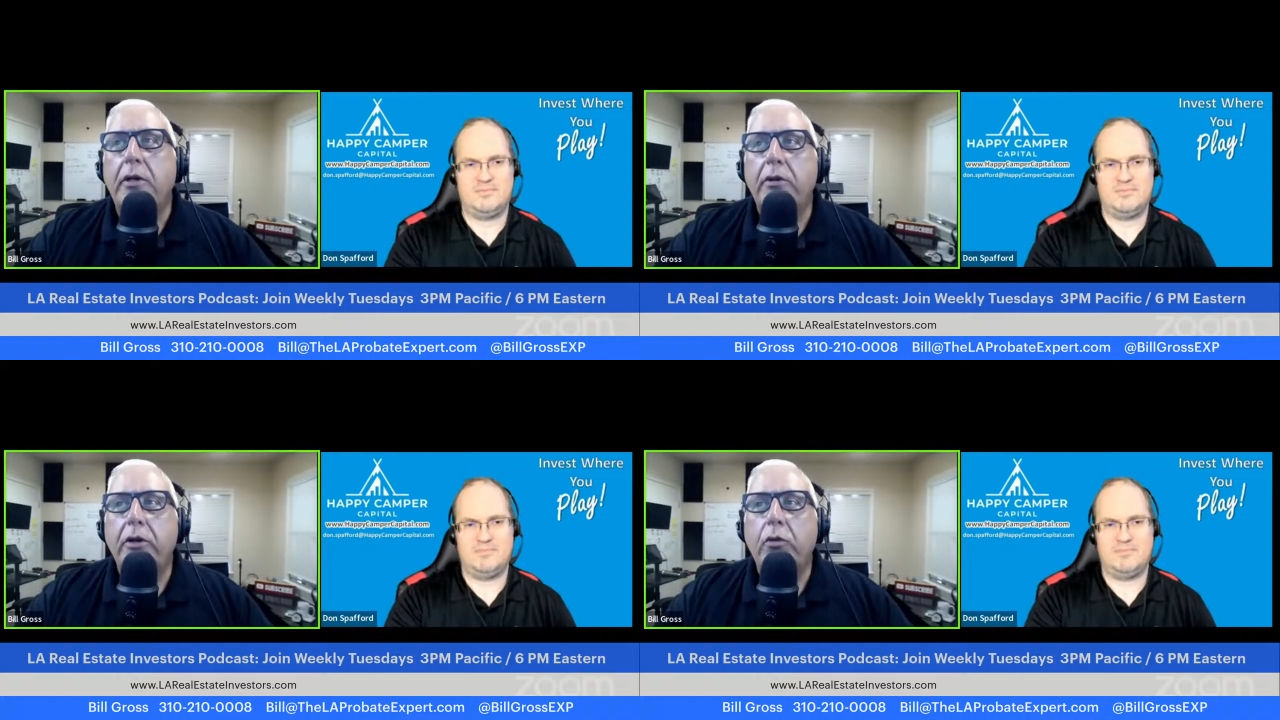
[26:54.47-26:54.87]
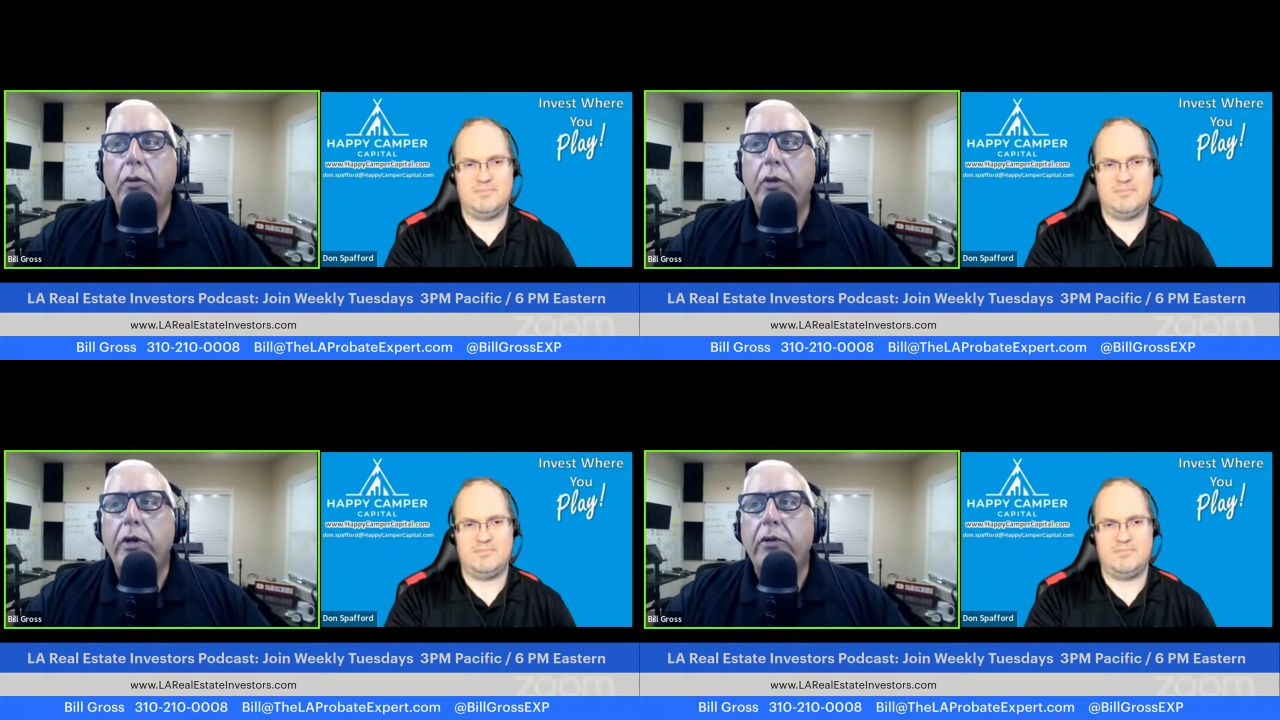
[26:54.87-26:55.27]
Speaker 1: you know,
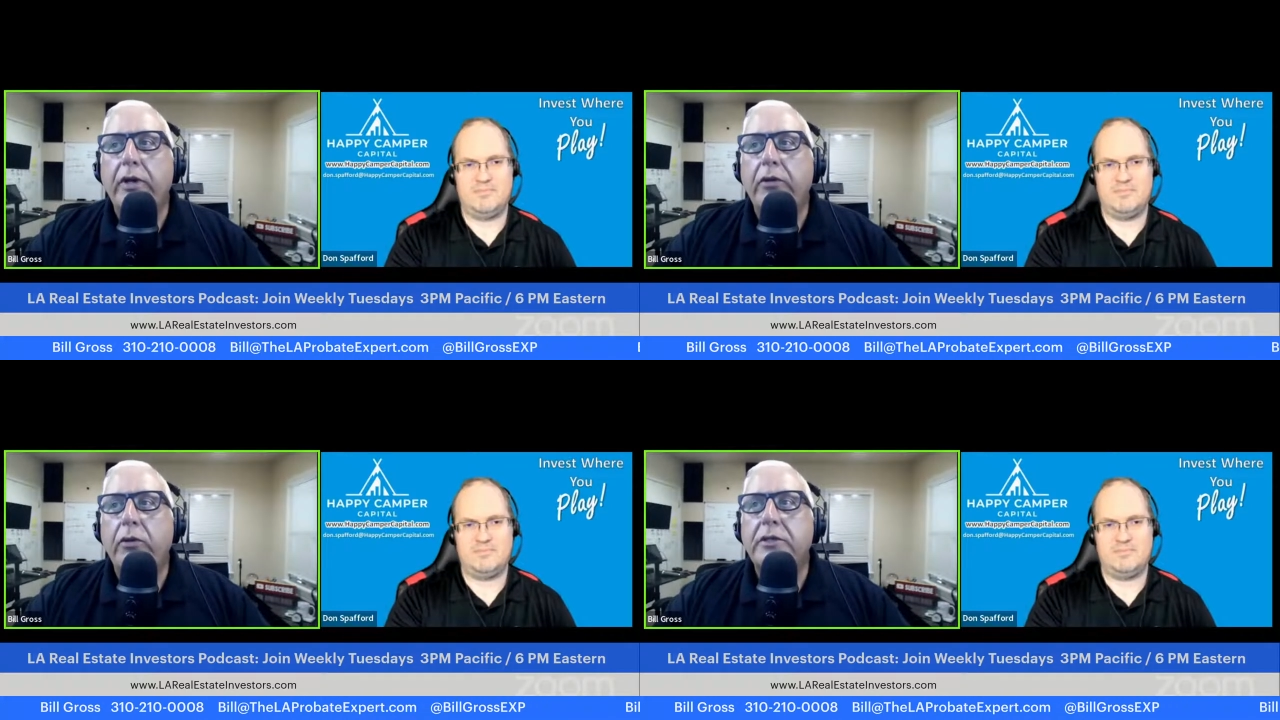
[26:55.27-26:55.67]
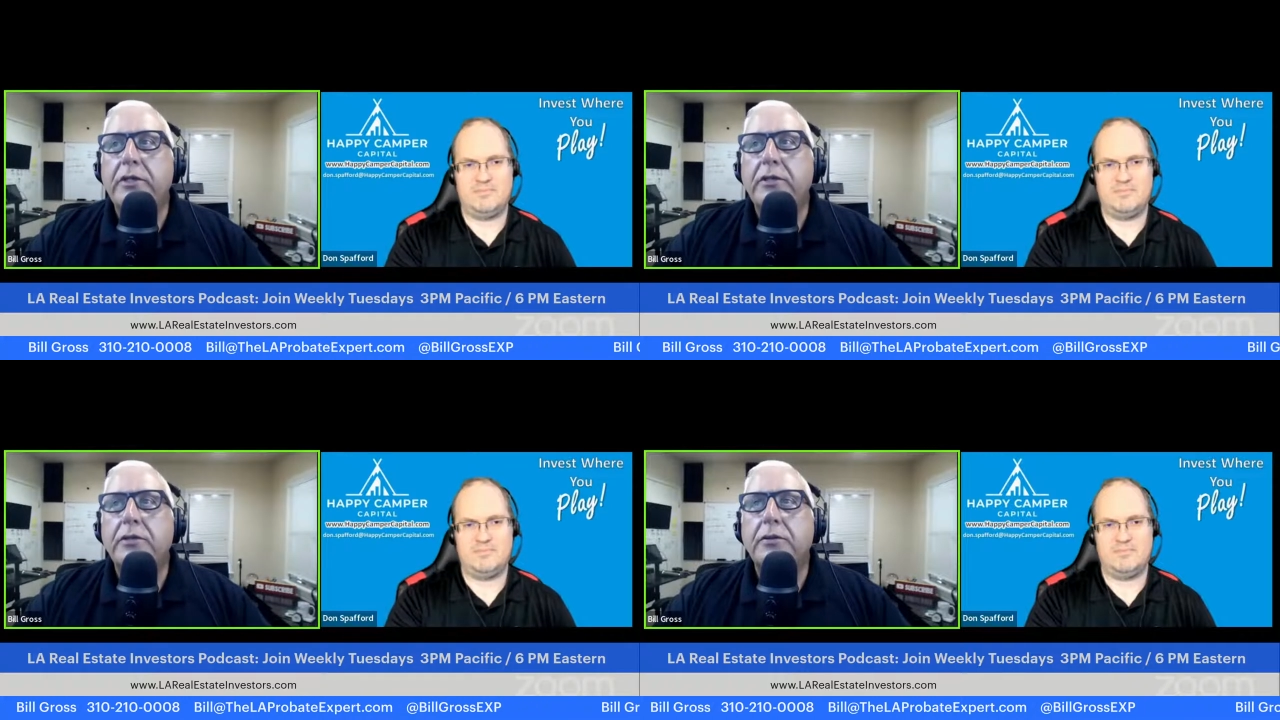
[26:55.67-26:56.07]
what, what do you think the reason
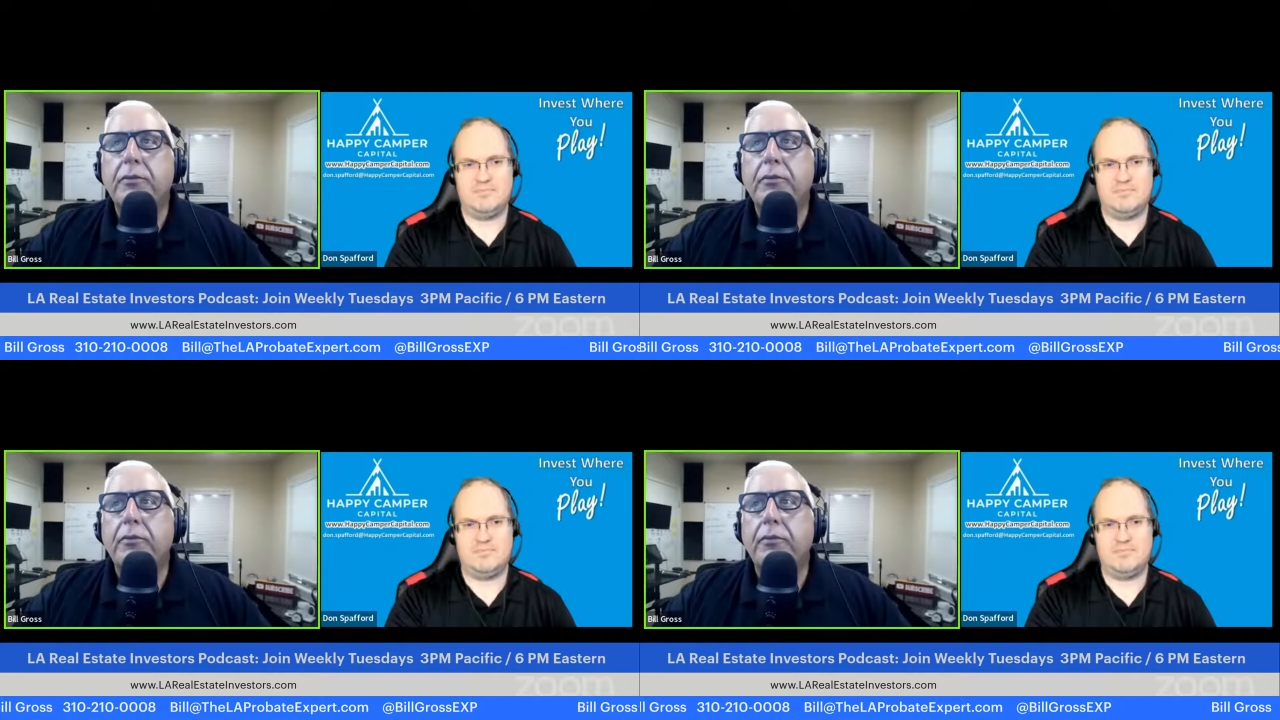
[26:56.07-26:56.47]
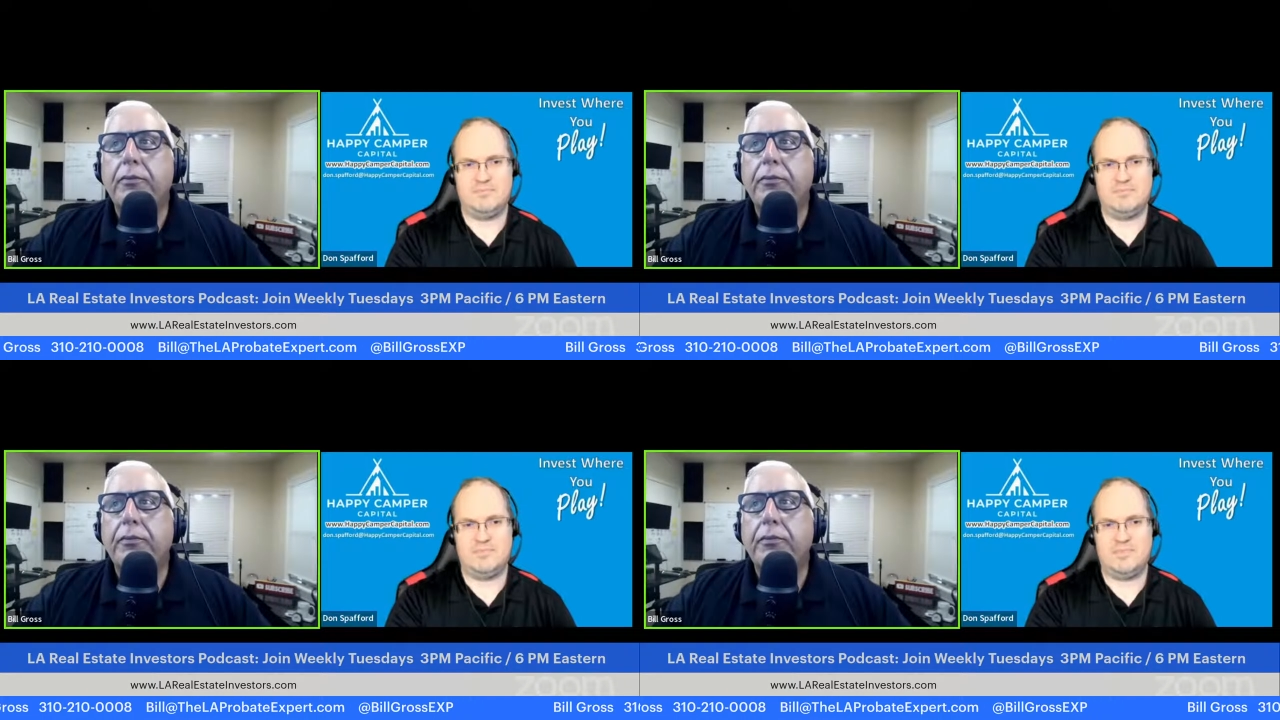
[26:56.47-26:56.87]
is?
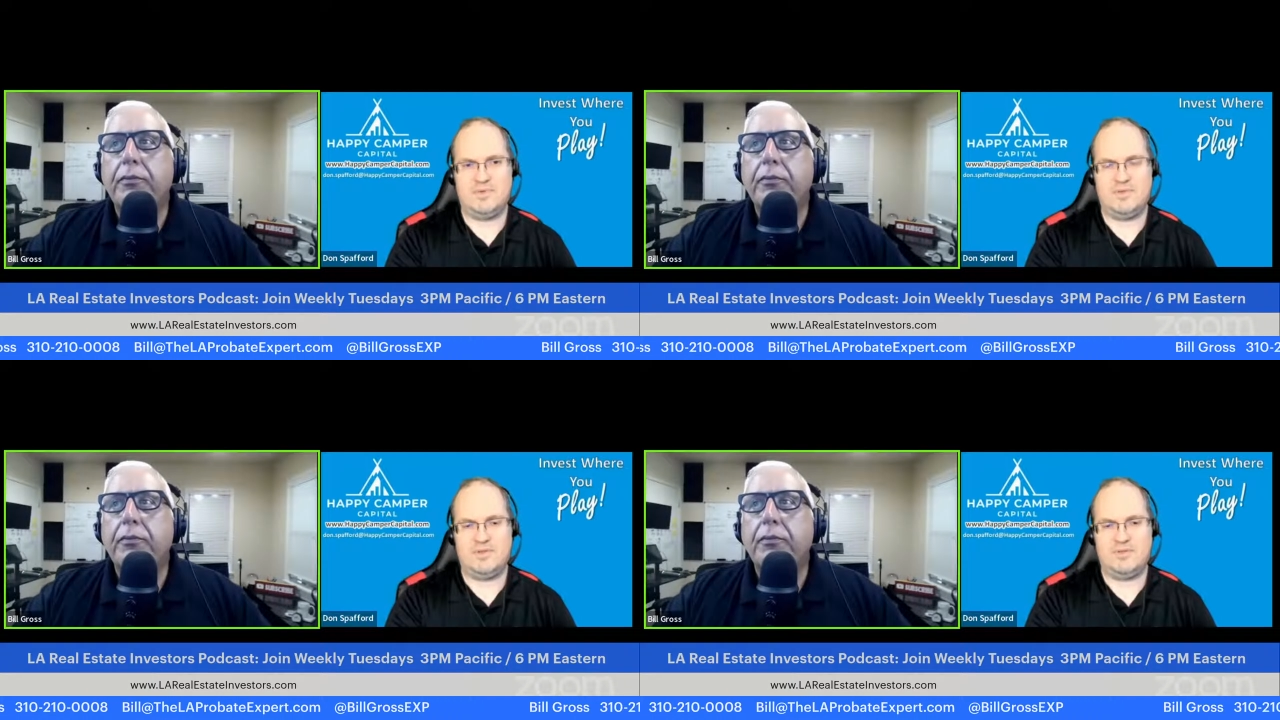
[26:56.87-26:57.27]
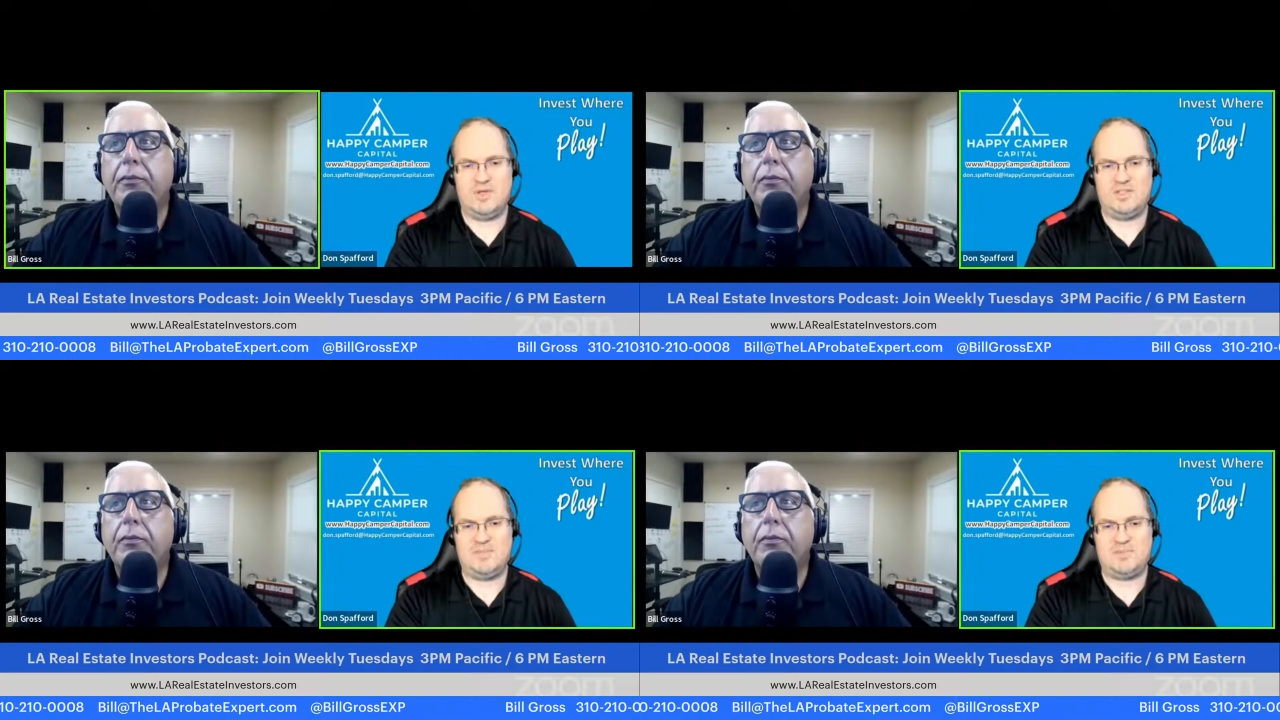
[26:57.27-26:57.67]

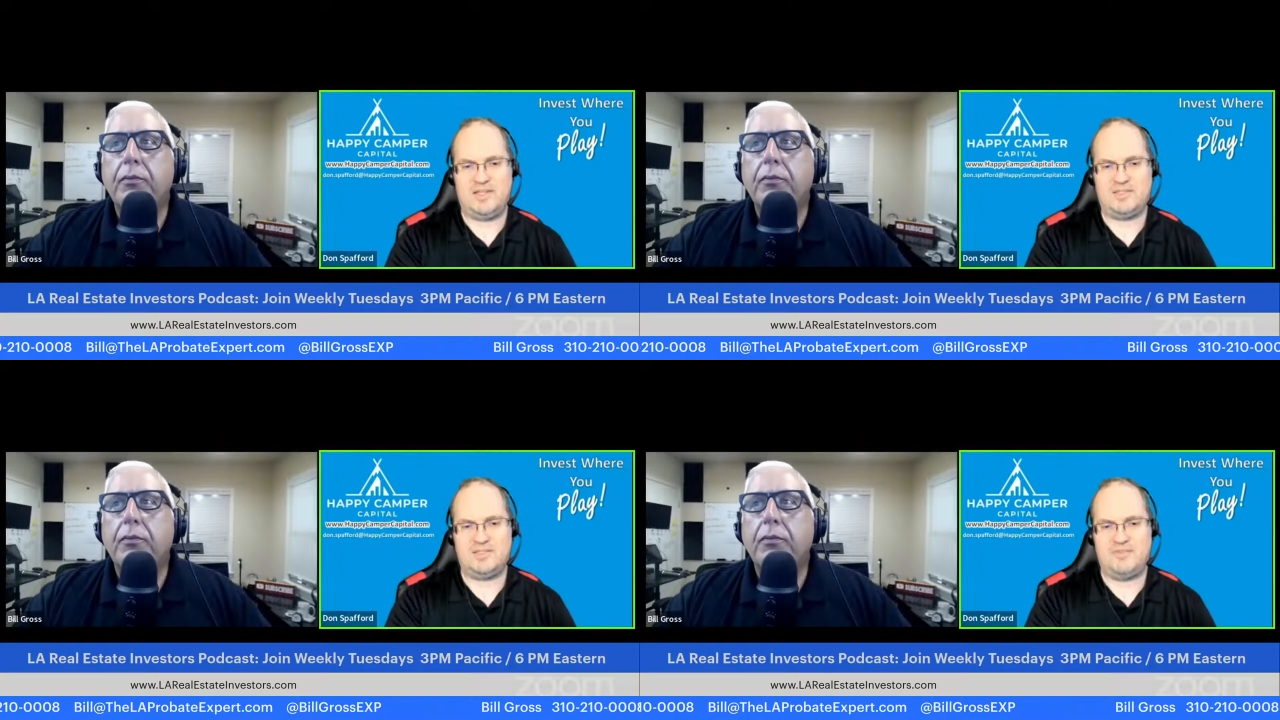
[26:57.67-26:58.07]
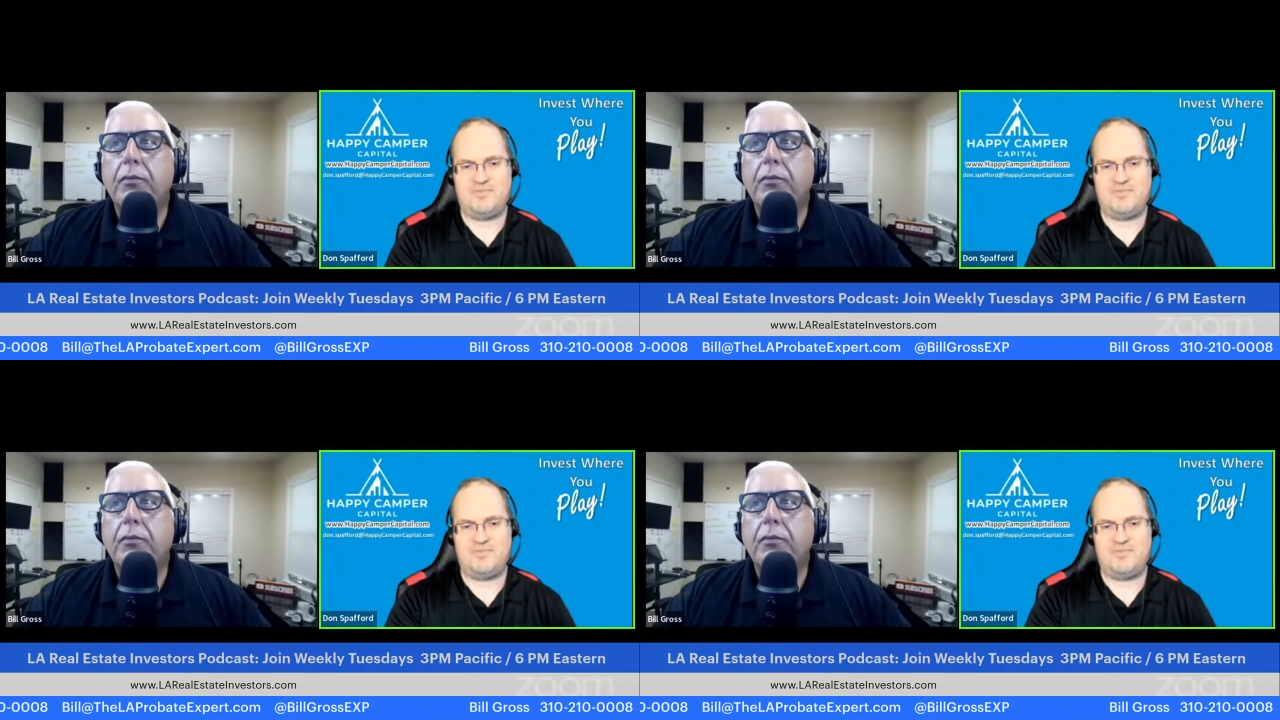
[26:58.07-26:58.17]
Speaker 2: Well, typically it's